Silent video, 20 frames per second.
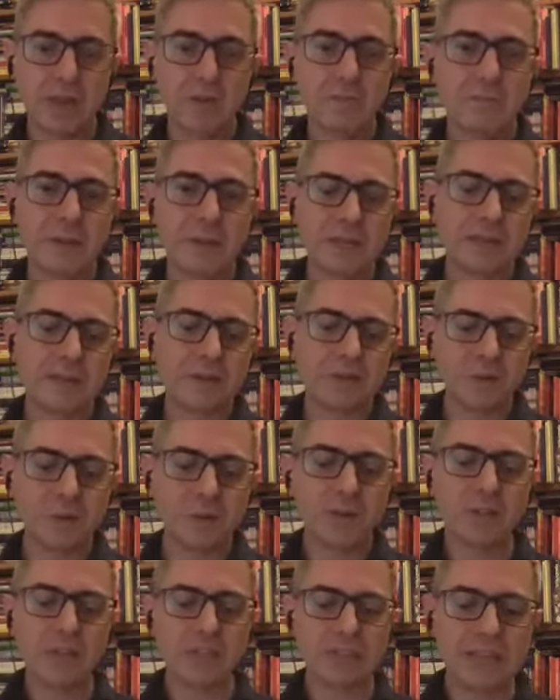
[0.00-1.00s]
but
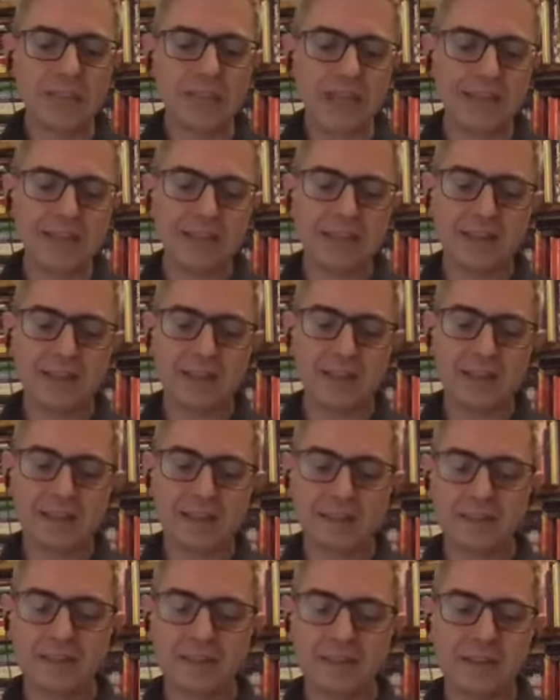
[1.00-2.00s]
also there
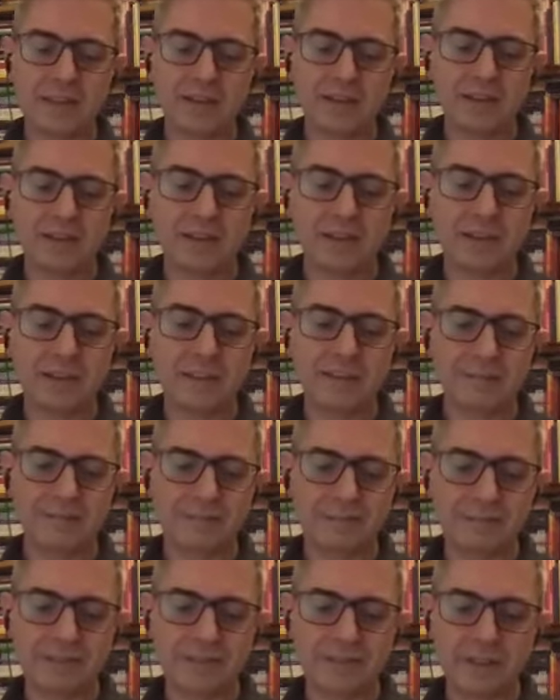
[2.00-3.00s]
are
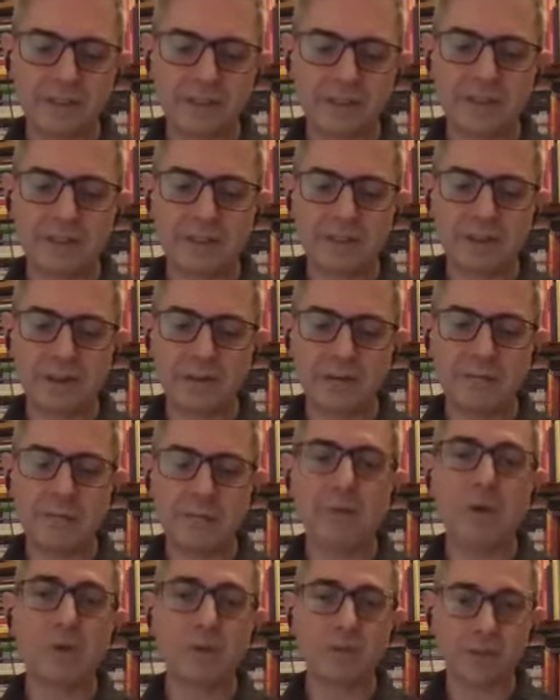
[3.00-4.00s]
different
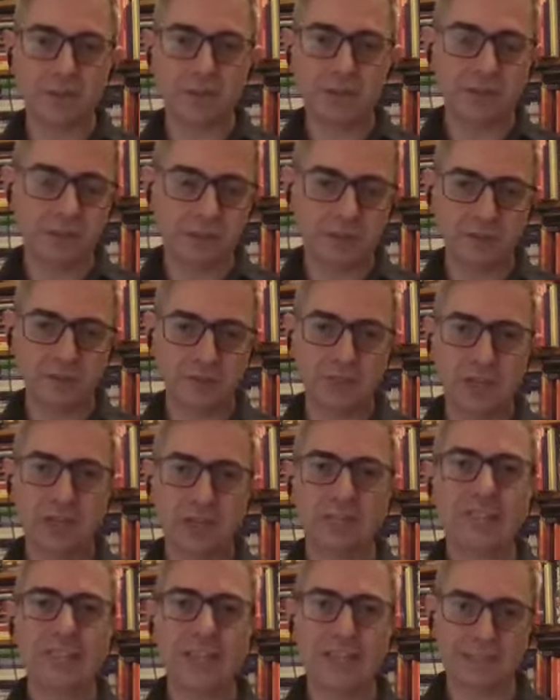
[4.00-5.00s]
models which are
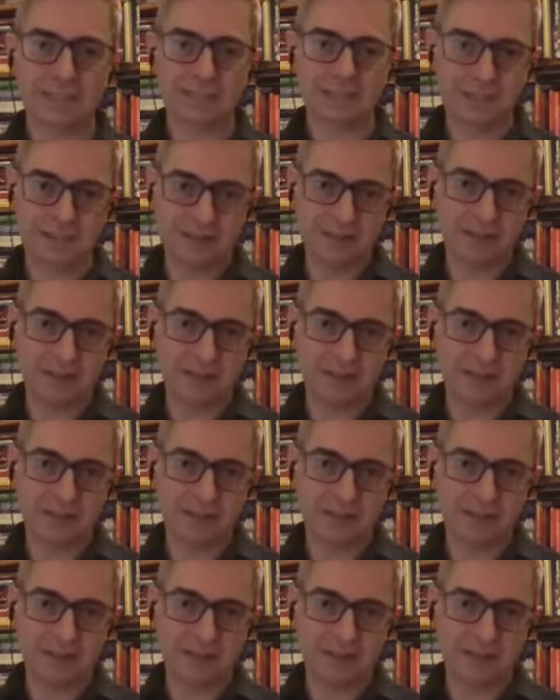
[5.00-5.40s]
tested.